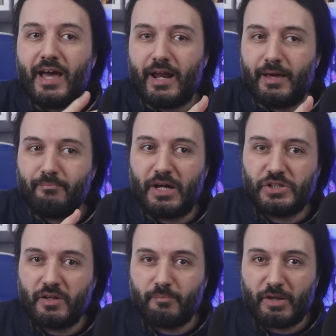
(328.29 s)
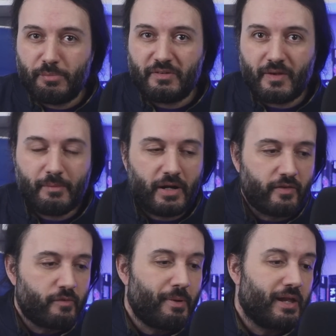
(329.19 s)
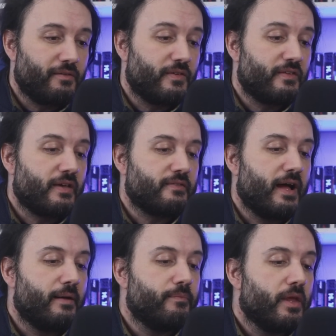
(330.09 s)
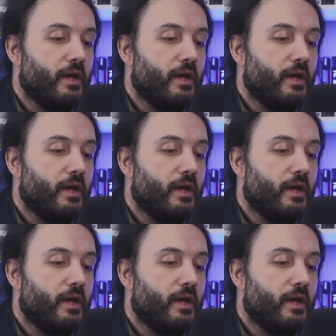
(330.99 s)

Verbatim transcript: and I imagine it must be similar in Spain if he says that.